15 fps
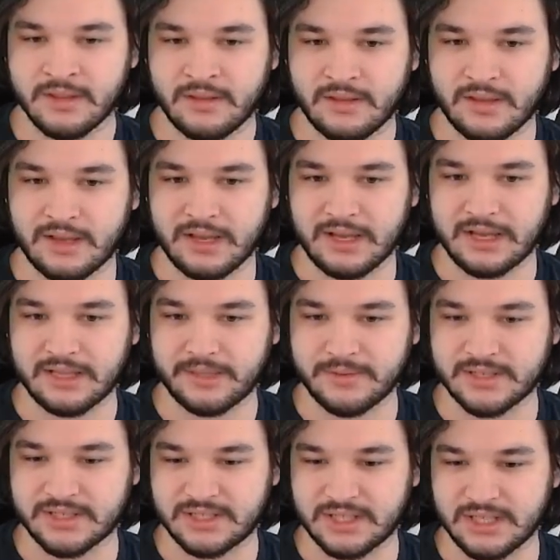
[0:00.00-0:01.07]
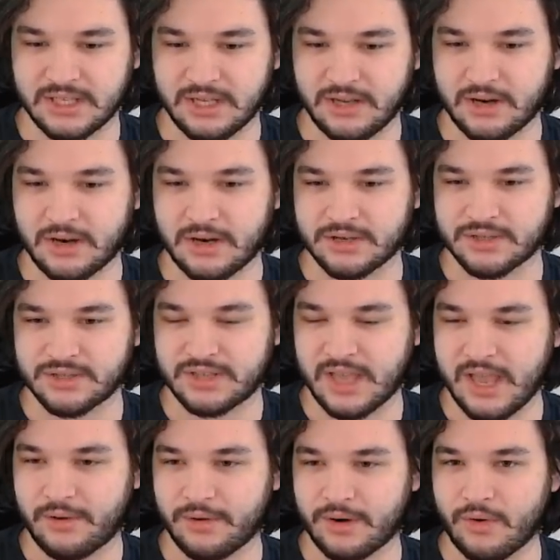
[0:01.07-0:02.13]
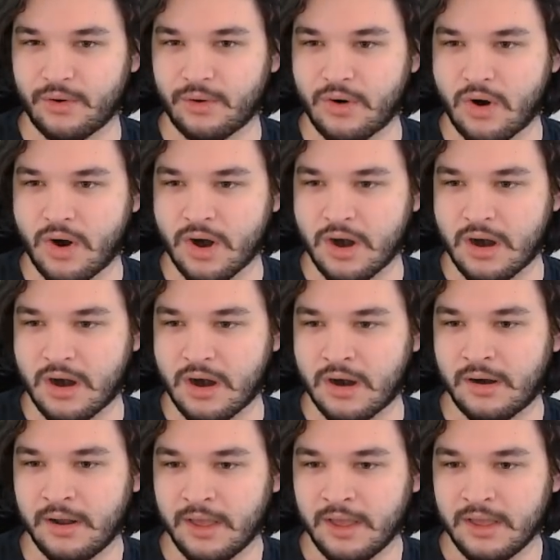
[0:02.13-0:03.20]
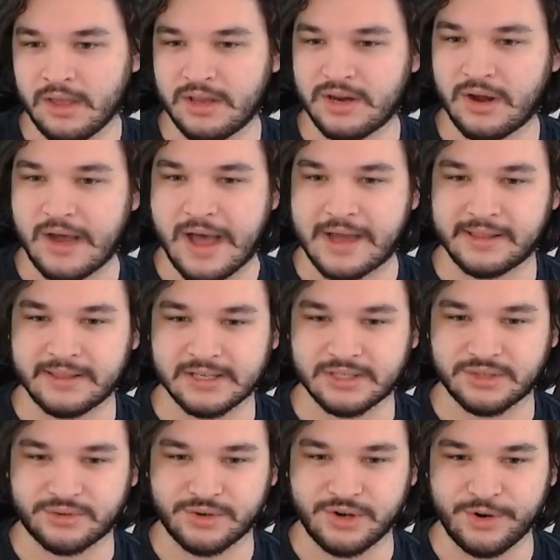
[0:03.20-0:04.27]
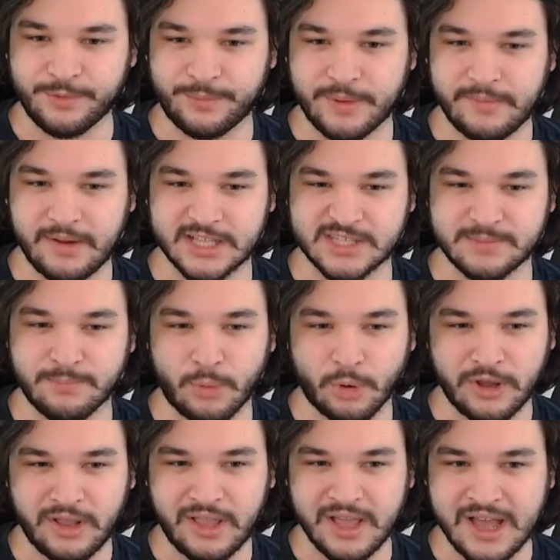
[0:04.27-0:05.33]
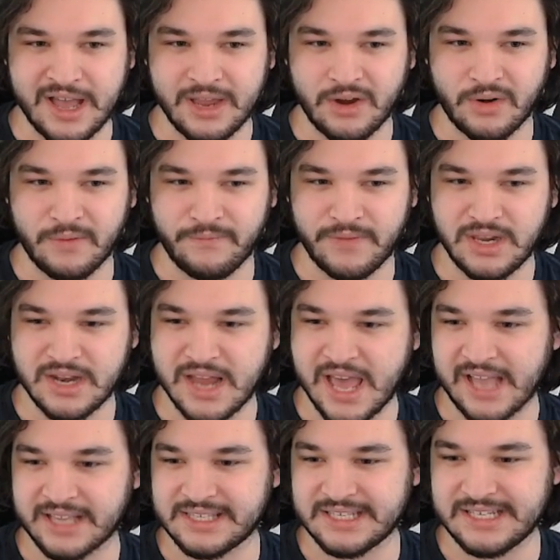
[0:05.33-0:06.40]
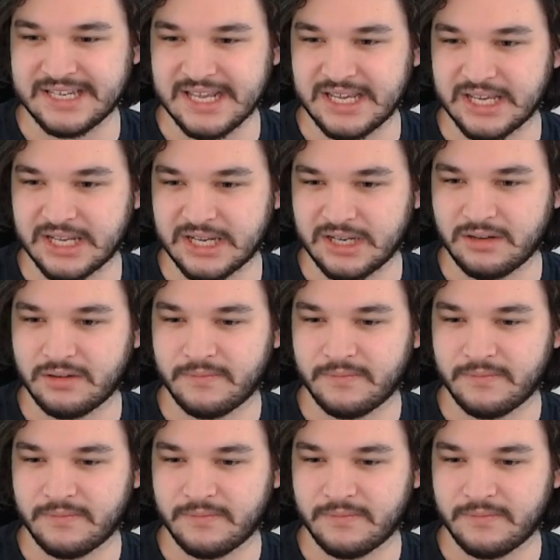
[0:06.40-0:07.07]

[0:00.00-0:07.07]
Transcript: uh, let me see here, Sacred Order. You know, out of this group, I mean, it's Mordecai, Phoenix, Deacon.